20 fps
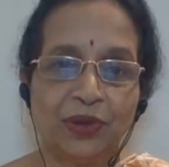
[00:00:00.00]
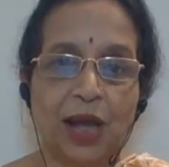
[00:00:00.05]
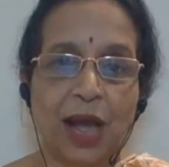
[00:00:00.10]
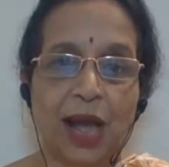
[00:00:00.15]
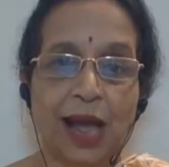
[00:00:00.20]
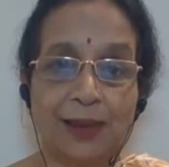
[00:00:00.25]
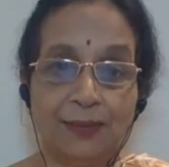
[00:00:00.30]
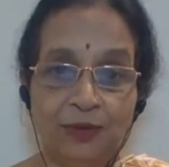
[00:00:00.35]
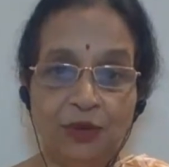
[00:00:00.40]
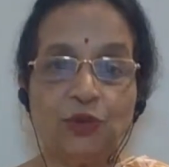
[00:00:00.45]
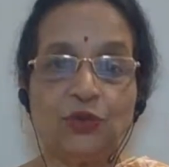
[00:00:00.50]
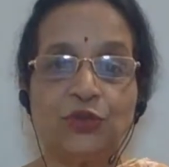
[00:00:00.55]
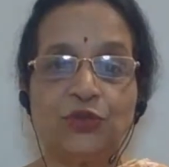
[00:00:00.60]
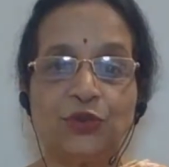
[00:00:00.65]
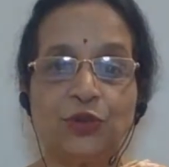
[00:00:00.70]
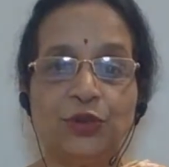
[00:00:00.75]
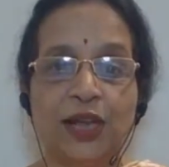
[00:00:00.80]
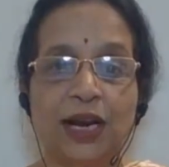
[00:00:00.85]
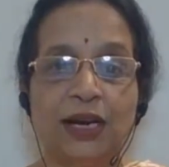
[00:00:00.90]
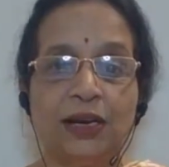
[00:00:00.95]
I'm used
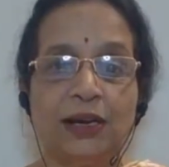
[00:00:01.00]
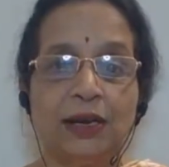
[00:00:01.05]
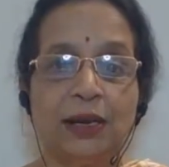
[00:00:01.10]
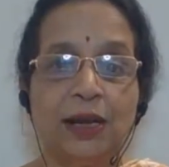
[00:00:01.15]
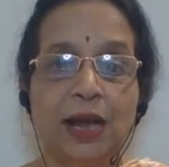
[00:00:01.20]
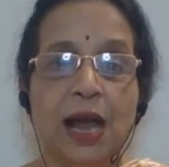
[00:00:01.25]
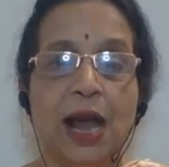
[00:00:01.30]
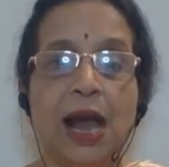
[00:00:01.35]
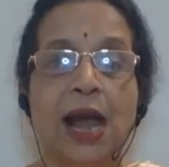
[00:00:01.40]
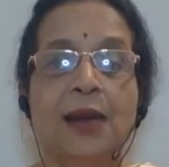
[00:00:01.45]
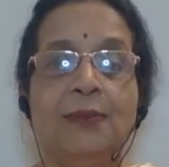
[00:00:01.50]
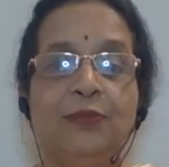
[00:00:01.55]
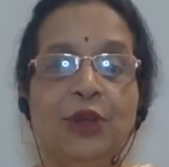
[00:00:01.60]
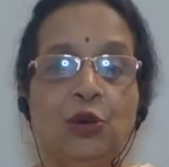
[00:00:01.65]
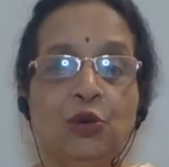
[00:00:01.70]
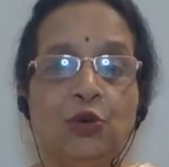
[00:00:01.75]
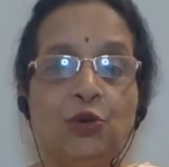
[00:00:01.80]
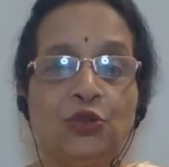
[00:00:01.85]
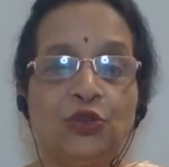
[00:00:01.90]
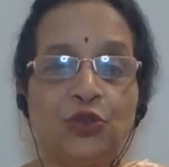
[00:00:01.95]
to that. I'm
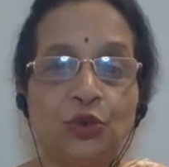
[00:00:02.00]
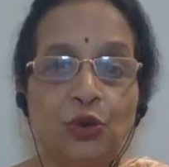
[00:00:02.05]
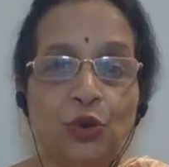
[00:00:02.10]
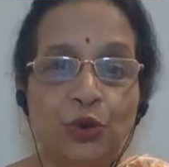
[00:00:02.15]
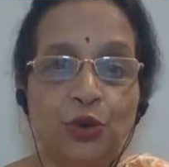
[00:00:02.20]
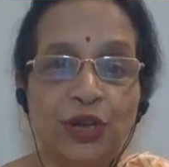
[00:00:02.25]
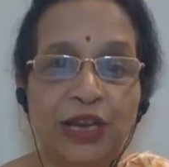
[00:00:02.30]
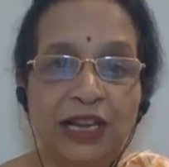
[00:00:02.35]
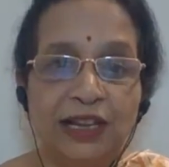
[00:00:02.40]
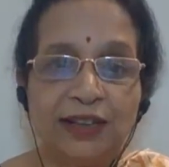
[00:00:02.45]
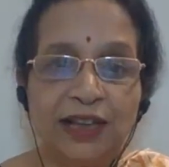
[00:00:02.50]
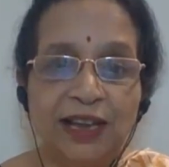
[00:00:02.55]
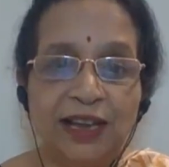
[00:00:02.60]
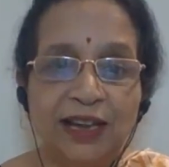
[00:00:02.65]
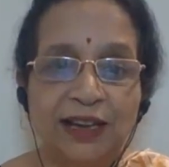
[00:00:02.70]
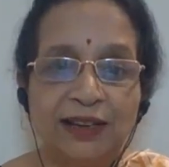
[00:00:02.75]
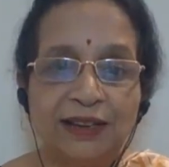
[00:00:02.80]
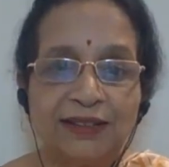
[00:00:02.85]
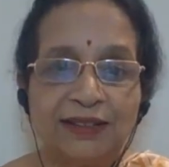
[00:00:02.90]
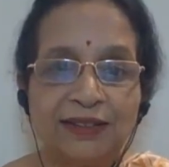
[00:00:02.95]
used to knowing
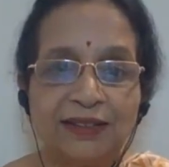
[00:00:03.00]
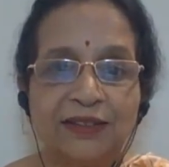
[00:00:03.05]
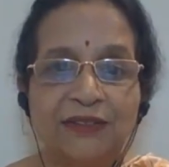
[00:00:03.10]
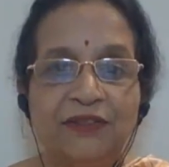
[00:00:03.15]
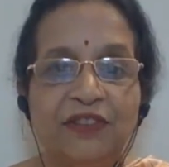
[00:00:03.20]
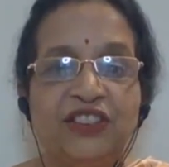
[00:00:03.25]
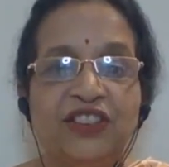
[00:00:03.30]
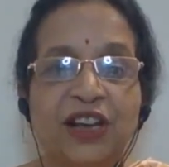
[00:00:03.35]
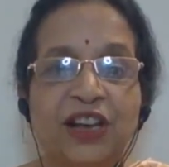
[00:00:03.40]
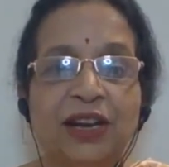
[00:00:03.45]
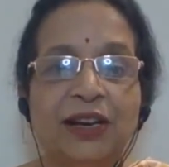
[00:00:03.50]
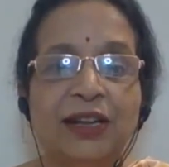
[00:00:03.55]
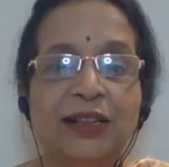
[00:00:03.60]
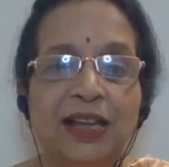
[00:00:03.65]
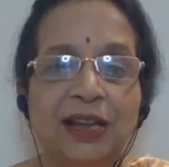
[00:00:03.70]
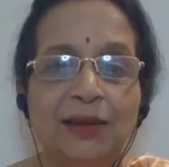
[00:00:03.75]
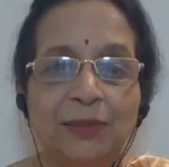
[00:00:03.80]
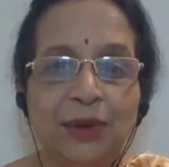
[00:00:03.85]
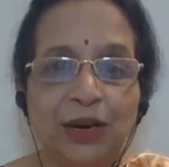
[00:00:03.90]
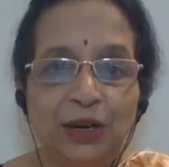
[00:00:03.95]
things which are
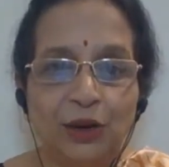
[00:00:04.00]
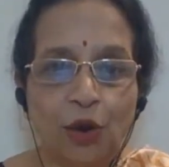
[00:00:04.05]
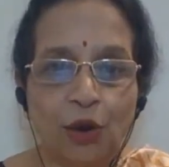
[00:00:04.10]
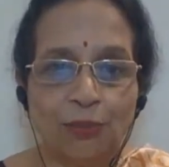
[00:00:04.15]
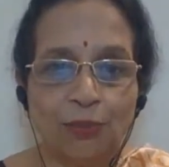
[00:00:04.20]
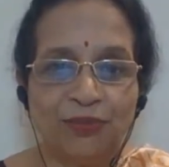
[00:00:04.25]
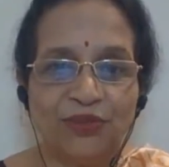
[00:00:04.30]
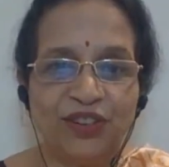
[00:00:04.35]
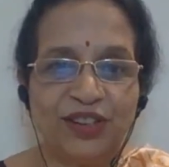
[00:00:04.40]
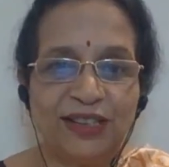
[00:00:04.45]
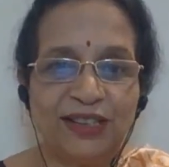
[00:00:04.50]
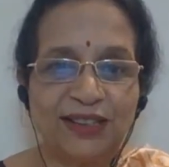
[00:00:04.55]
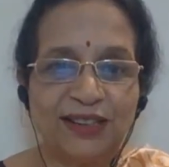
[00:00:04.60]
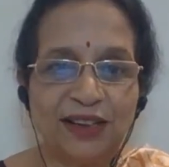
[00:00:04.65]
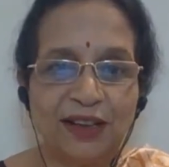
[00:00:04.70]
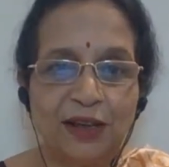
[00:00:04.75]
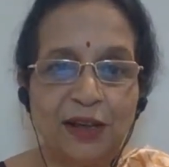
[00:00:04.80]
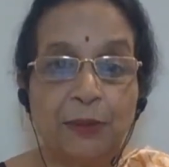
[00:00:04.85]
nothing but objects.